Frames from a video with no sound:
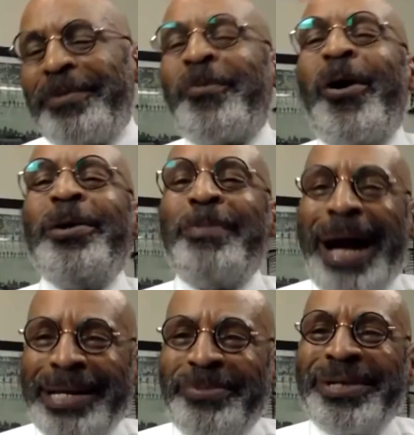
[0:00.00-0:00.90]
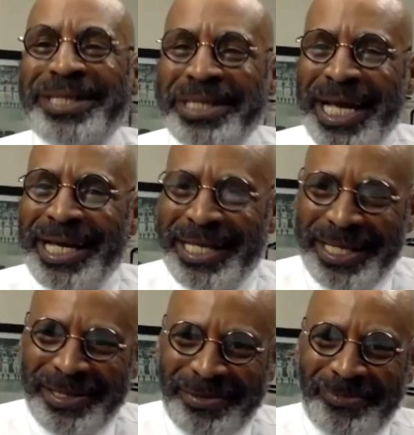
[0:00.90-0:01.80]
one would say
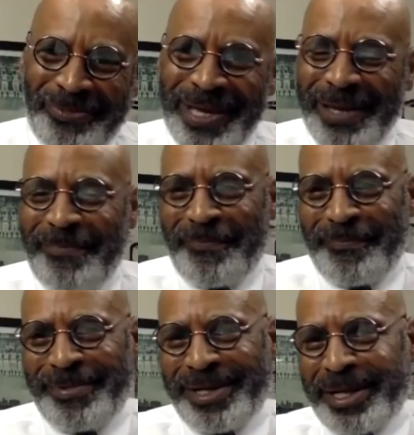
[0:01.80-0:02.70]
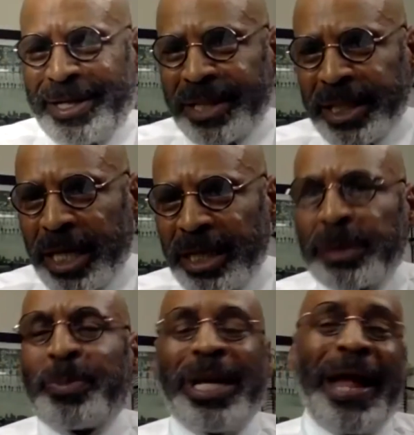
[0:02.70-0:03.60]
that we discussed,
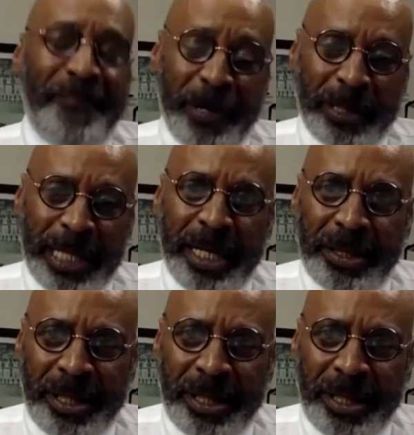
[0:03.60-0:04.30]
but I feel that